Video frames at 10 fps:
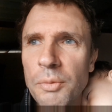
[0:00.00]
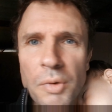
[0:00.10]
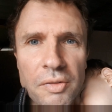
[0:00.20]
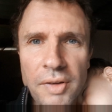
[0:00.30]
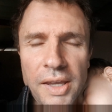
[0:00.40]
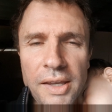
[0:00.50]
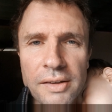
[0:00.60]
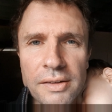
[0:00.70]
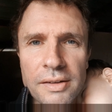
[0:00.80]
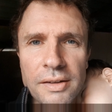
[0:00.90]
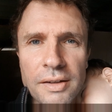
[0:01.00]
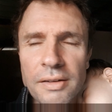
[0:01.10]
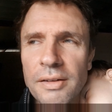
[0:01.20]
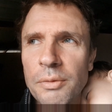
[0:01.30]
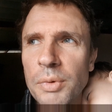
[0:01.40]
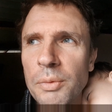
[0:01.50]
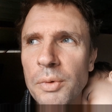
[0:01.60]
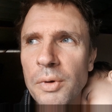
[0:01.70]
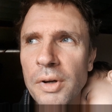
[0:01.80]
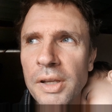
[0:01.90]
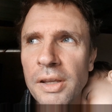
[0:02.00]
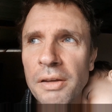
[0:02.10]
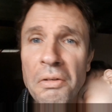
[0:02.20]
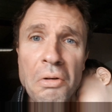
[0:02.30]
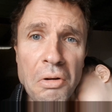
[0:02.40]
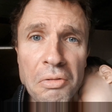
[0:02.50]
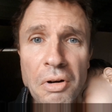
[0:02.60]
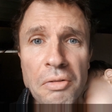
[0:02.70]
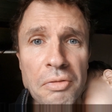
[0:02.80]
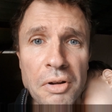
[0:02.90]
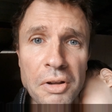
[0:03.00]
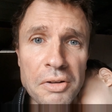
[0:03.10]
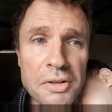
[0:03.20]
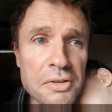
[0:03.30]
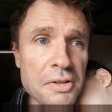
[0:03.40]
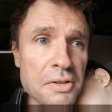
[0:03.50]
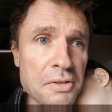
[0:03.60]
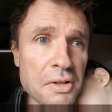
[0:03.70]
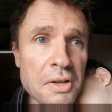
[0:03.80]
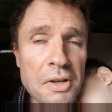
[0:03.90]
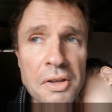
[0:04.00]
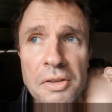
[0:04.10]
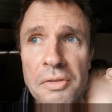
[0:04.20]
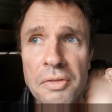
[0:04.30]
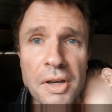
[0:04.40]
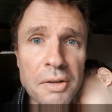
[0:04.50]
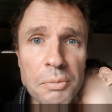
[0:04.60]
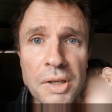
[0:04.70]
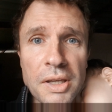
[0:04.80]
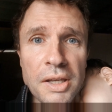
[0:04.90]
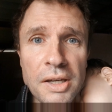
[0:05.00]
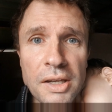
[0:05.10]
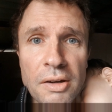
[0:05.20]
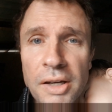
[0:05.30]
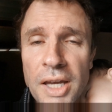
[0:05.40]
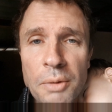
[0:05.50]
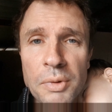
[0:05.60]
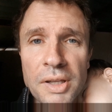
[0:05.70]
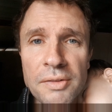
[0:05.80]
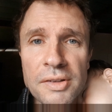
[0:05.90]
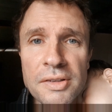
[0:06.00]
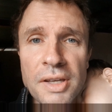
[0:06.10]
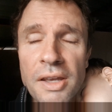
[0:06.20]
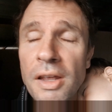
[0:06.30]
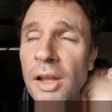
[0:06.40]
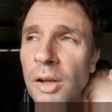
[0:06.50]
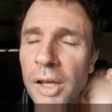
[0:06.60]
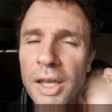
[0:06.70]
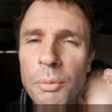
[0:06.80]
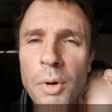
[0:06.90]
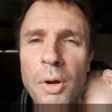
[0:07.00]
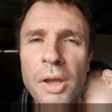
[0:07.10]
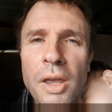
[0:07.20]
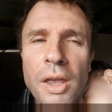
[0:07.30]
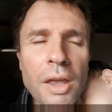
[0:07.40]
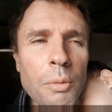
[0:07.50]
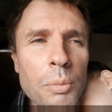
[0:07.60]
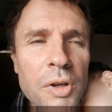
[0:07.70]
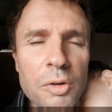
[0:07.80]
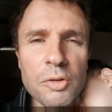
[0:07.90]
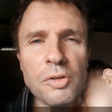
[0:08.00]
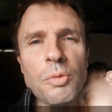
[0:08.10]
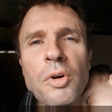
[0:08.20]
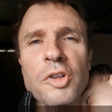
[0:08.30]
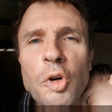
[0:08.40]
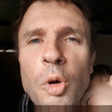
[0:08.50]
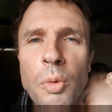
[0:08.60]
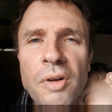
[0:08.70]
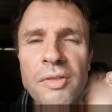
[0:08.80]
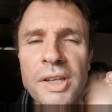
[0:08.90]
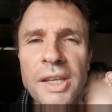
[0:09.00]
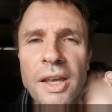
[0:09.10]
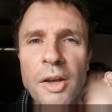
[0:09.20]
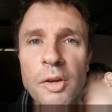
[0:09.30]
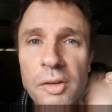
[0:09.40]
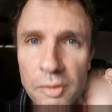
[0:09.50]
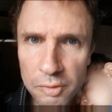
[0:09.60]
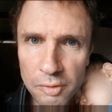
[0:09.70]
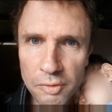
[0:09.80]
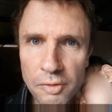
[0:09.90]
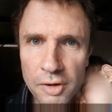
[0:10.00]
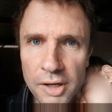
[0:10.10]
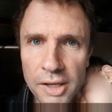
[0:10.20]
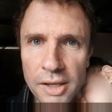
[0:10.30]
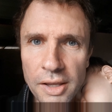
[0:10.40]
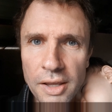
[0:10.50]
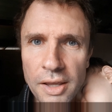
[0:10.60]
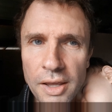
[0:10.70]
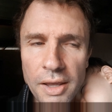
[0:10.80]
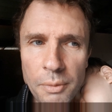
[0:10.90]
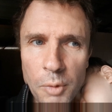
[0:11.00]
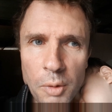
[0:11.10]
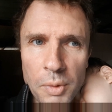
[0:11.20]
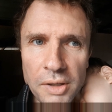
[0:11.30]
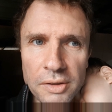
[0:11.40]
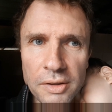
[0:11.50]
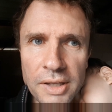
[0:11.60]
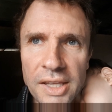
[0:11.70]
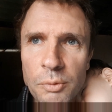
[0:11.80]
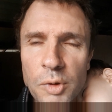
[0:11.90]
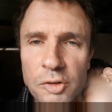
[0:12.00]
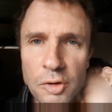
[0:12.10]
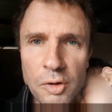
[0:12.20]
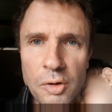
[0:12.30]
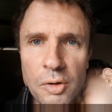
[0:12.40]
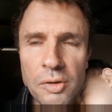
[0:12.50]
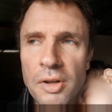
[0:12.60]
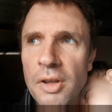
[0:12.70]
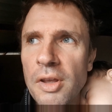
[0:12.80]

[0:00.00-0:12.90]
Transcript: my fans. You know, I get people writing, oh, I've followed you since the fucking beginning. I can't believe you said. Like, am I, because you watch all my videos for free, am I meant to then return